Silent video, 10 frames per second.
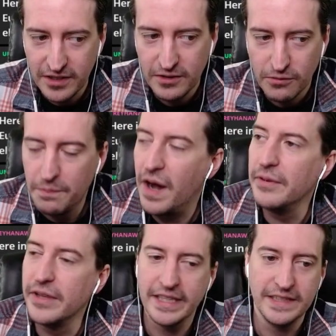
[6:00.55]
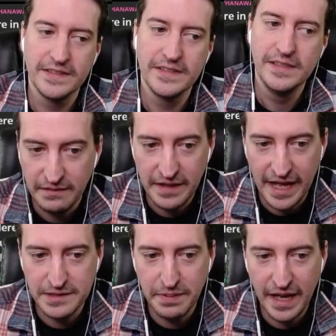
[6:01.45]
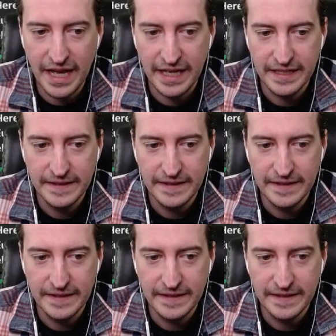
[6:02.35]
Republicans. That's bad.